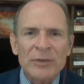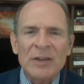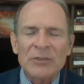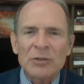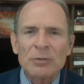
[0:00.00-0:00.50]

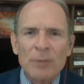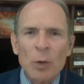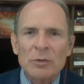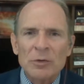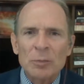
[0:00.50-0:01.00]
Let's just
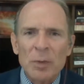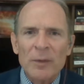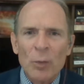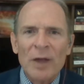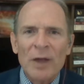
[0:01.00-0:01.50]
vote to
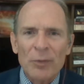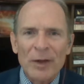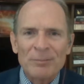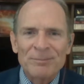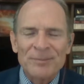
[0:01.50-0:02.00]
spread the wealth
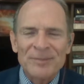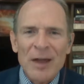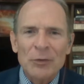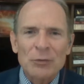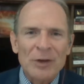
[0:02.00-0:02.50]
around.
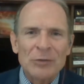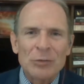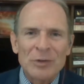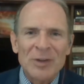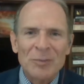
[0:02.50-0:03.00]
Now the
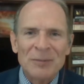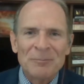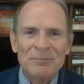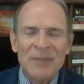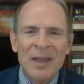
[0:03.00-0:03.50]
treasury's empty.
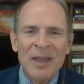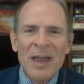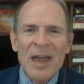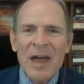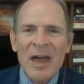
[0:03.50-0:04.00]

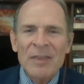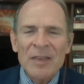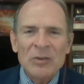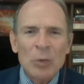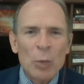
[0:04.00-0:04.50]
And
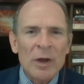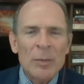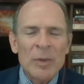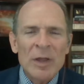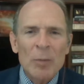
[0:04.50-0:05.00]
then they say, where
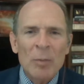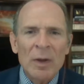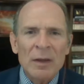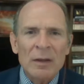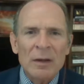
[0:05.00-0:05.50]
can we get more
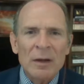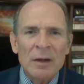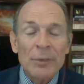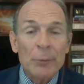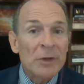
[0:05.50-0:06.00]
money?
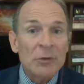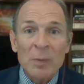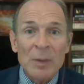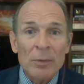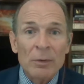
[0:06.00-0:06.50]
The rich
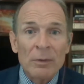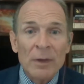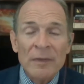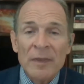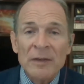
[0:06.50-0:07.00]
people.
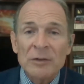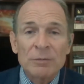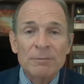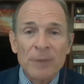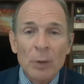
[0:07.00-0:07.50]
And then they
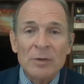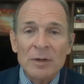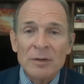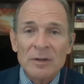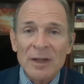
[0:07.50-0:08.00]
just vote
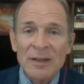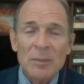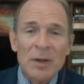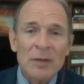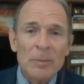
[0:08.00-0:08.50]
to take
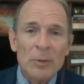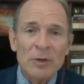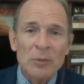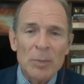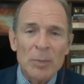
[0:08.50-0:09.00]
the money from the
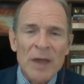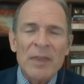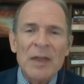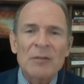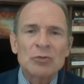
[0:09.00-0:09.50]
rich people.
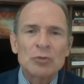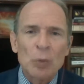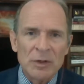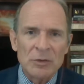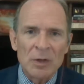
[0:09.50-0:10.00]
Now they have a
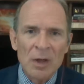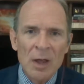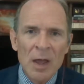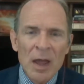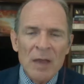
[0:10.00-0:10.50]
shortage.
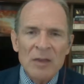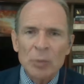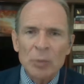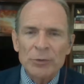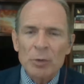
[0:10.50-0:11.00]
And they
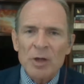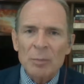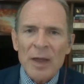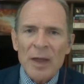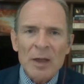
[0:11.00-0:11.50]
say, well, don't
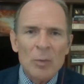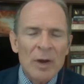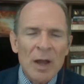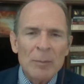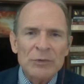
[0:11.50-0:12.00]
cut back on
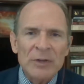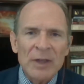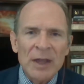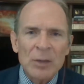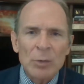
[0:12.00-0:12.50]
what I'm used to
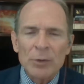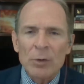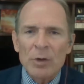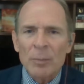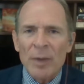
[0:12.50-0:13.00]
getting. Well,
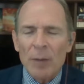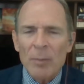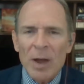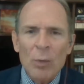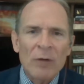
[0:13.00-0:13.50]
don't cut back
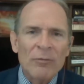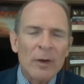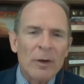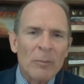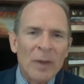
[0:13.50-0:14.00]
on my
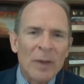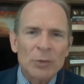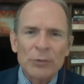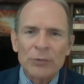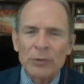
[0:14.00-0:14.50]
welfare or my
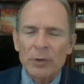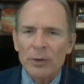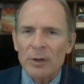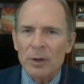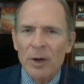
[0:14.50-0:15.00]
Social
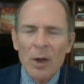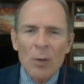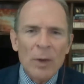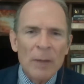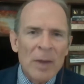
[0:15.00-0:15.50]
Security or
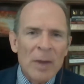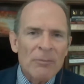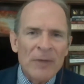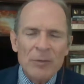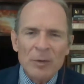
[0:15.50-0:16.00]
what my
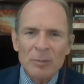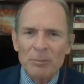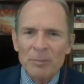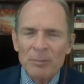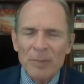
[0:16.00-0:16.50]
favorite
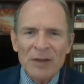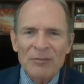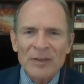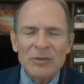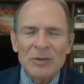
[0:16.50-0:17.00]

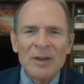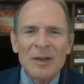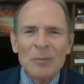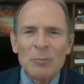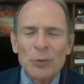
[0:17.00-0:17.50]
benefits and
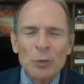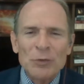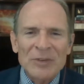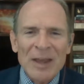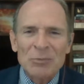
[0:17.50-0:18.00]

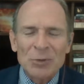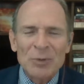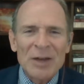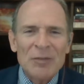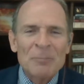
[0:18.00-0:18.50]
food stamps or
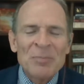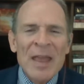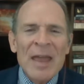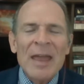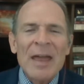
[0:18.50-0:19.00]
whatever.
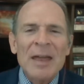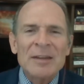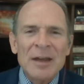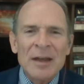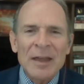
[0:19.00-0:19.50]

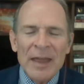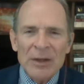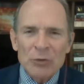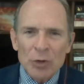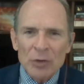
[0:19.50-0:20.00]
And
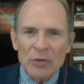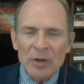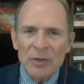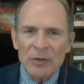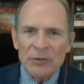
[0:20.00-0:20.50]
it turns
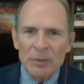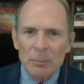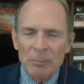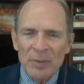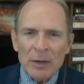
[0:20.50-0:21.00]
into this
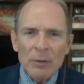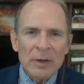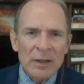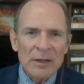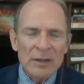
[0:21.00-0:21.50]

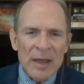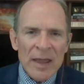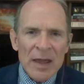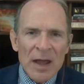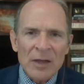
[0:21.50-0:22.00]
bickering and
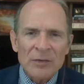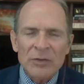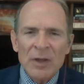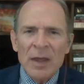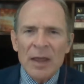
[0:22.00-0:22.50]

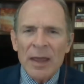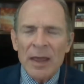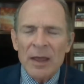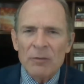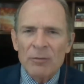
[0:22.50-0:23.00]
chaos
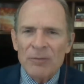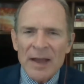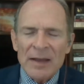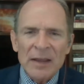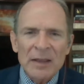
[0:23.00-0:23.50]
and
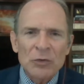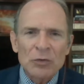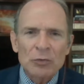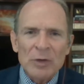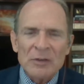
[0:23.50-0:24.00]
fighting in the
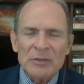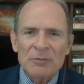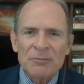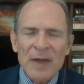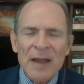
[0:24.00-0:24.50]
streets.
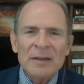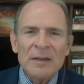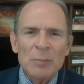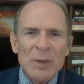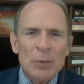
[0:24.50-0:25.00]
And
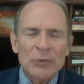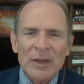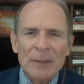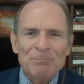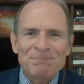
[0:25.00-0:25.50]
finally, the people
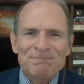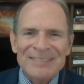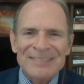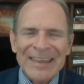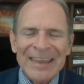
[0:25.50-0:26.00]
say,
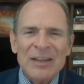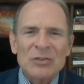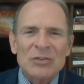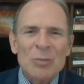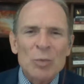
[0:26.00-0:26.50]

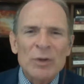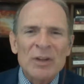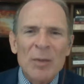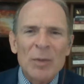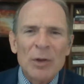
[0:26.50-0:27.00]
can't someone
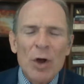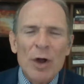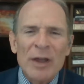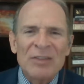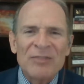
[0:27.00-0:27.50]
come
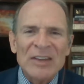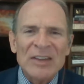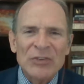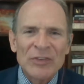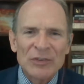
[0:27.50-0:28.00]
along and
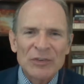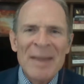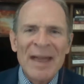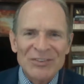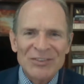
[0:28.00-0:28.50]
fix this
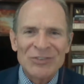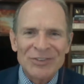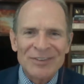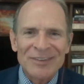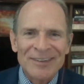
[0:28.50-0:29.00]

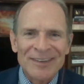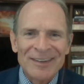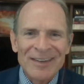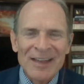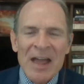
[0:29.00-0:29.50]
mess?
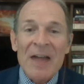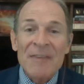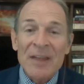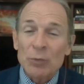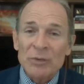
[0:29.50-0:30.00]

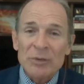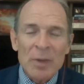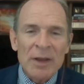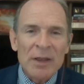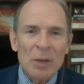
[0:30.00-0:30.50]
And that's when
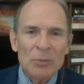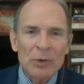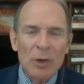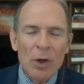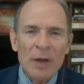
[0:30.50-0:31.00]
somebody comes
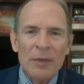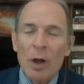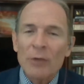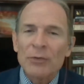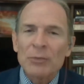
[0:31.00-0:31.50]
along, and they're
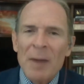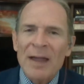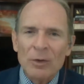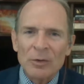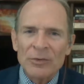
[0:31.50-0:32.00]
all
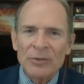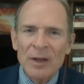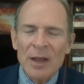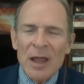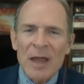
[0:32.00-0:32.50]
smiles,
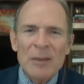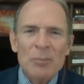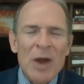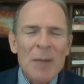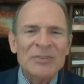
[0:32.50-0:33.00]
and they
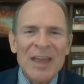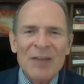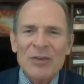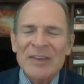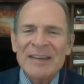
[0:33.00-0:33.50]
promise
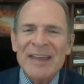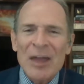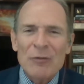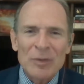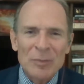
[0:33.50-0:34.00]
everything
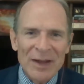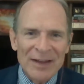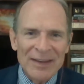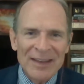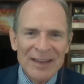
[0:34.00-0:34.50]
to
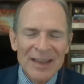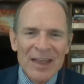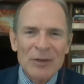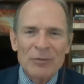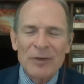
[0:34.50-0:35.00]
everybody.
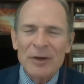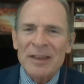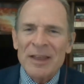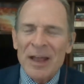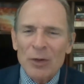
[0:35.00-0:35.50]
They're
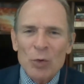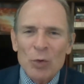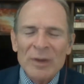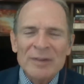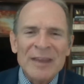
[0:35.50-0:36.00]
very
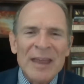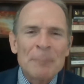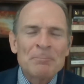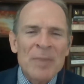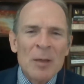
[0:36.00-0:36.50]
eloquent,
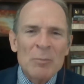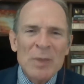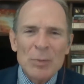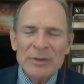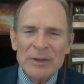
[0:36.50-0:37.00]
and
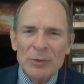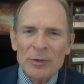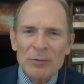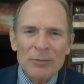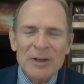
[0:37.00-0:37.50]
people yield
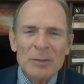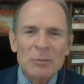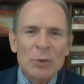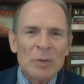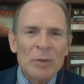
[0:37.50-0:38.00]
their freedom
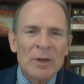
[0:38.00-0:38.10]
to him.